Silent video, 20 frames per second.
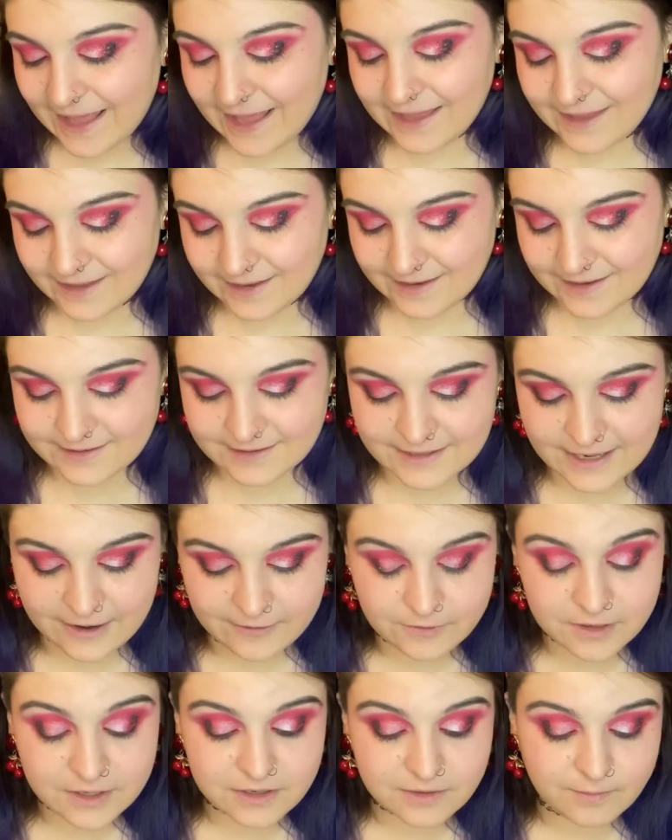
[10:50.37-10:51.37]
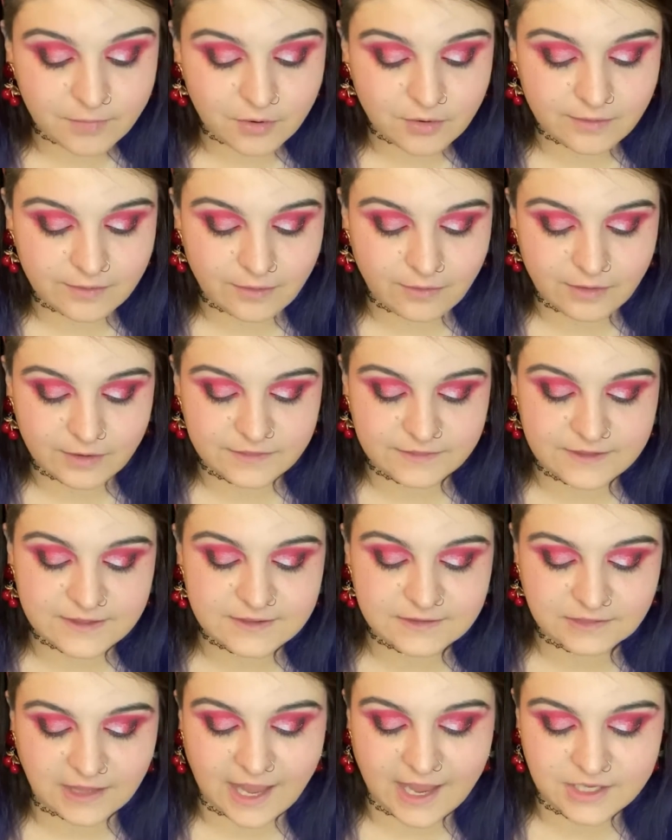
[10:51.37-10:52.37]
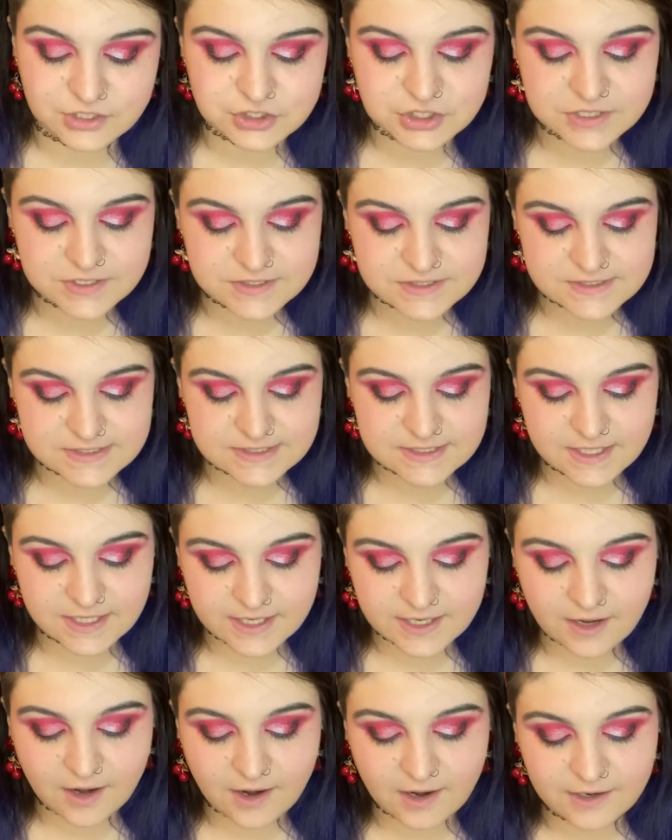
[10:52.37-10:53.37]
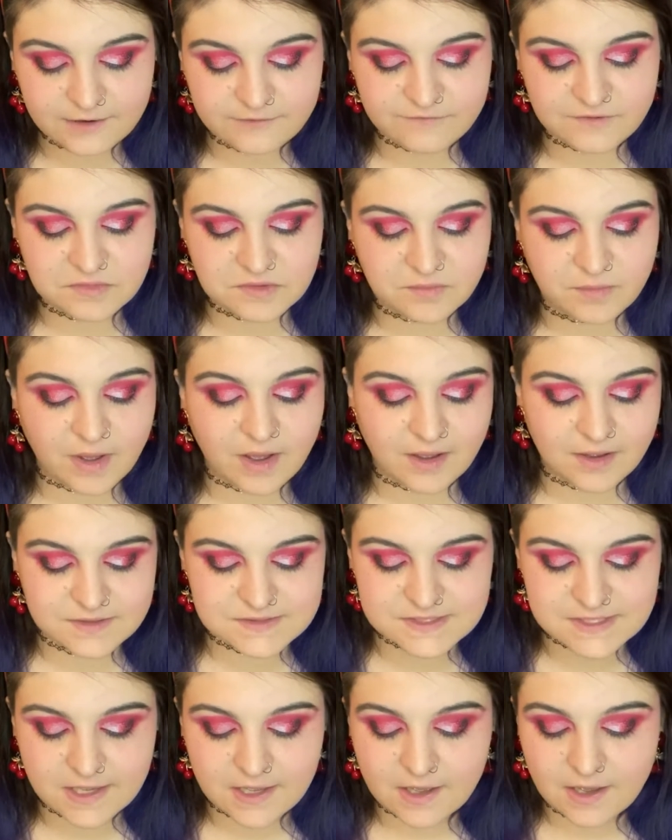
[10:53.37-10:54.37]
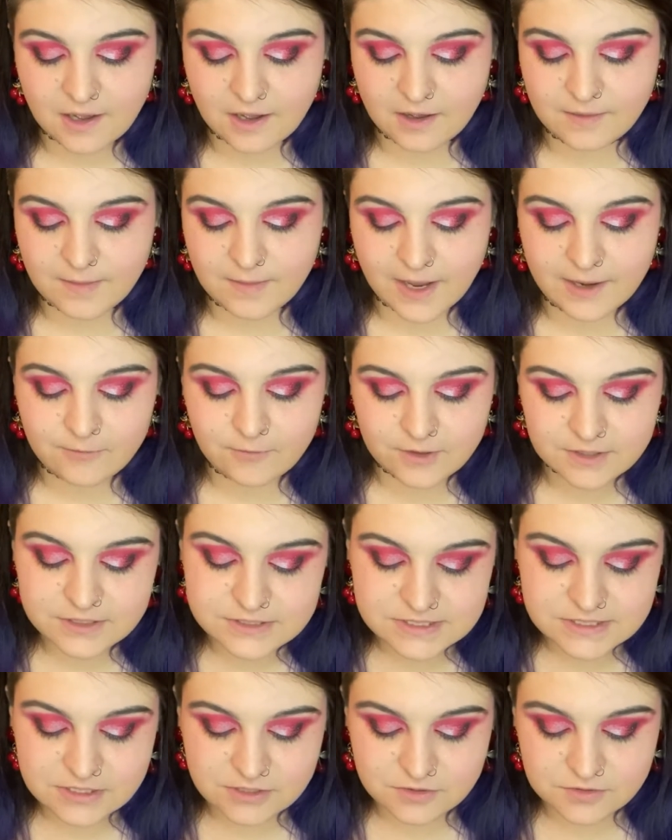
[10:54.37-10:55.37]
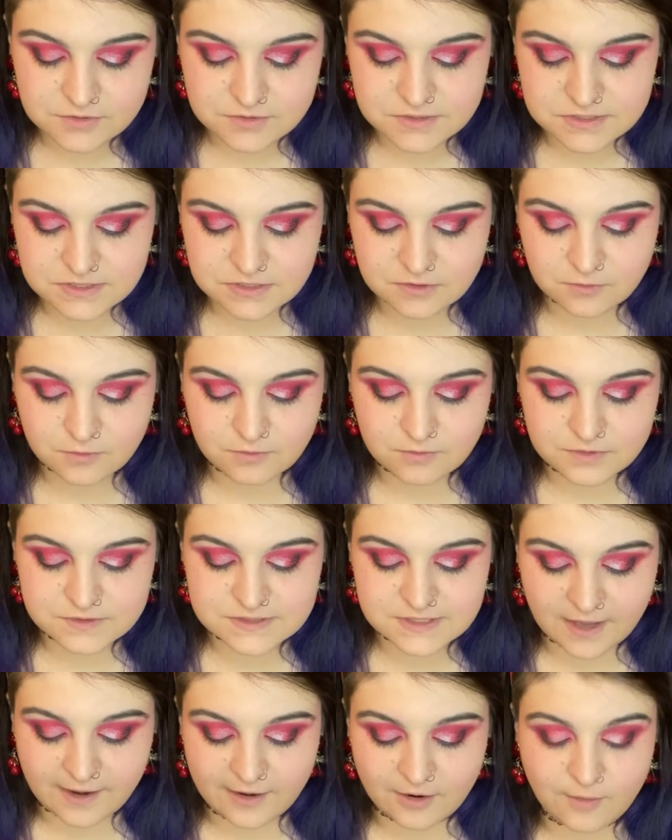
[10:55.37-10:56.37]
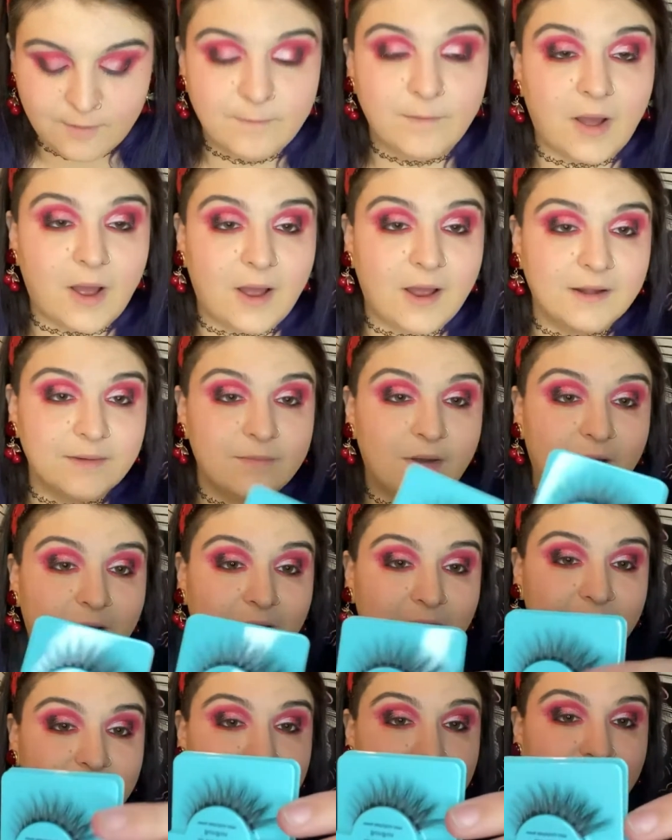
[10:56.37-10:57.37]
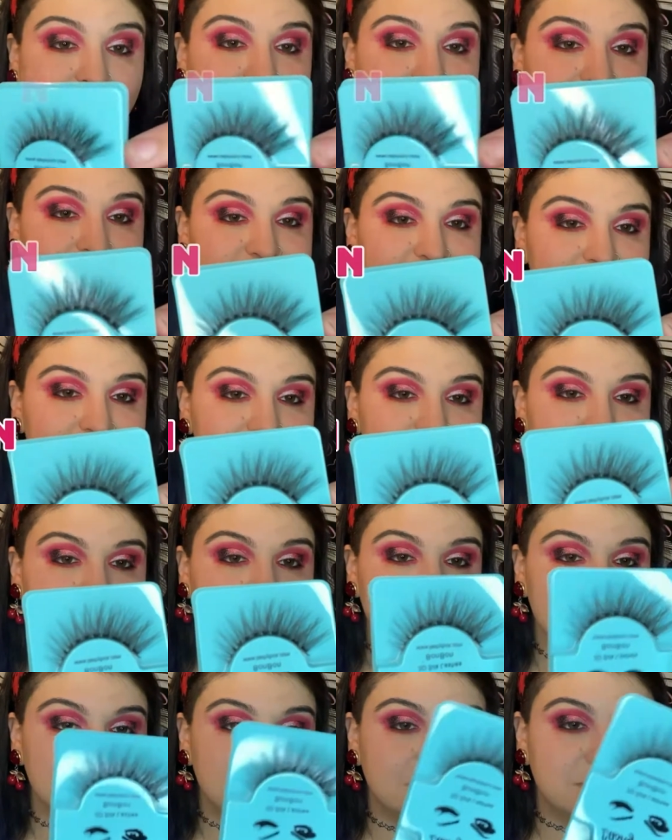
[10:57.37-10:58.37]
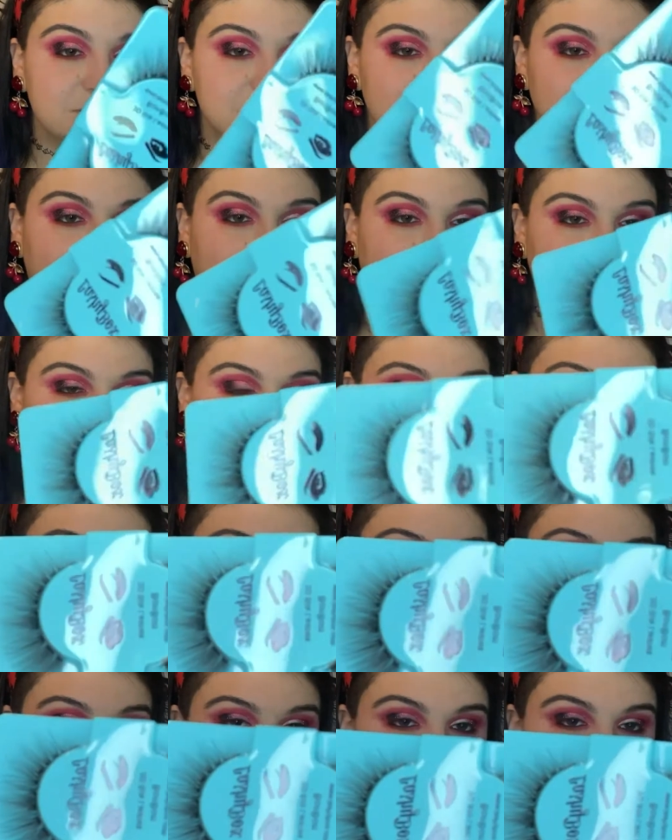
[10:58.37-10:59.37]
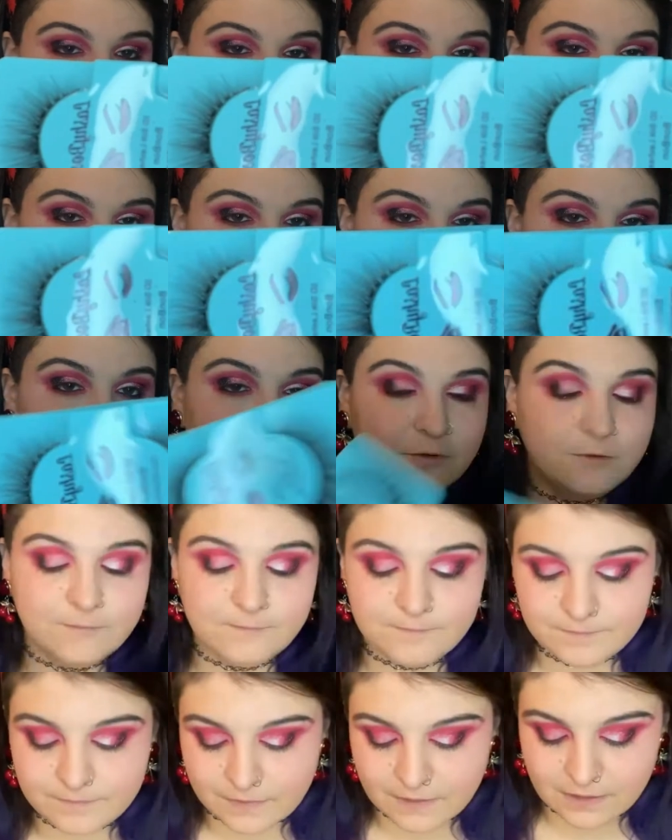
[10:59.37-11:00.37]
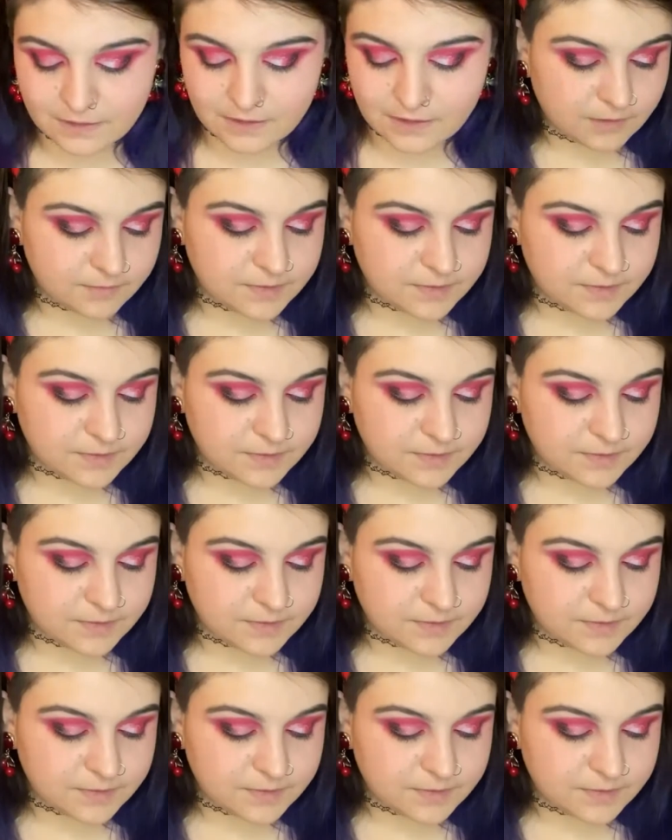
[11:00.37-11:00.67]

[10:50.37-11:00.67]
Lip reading: And now we're gonna put on the lashes that I got from the box. I wanted to use the style Bon Bon because I just think these are absolutely adorable. I'm